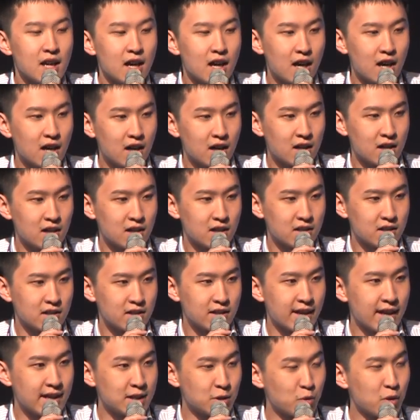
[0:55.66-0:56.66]

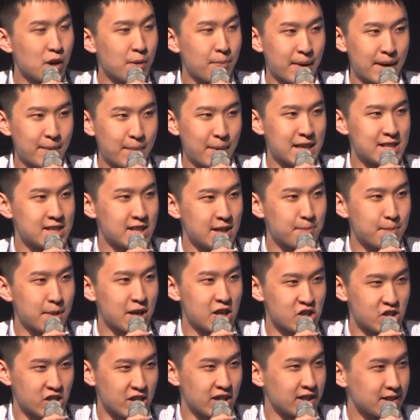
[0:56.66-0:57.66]
And we are based in
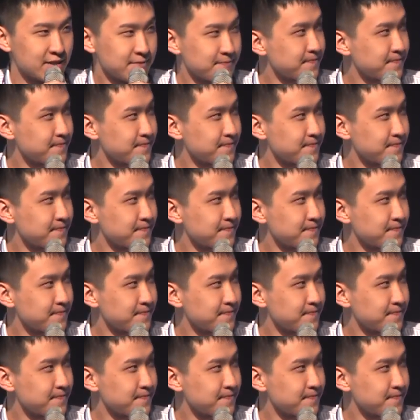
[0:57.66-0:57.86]
Beijing.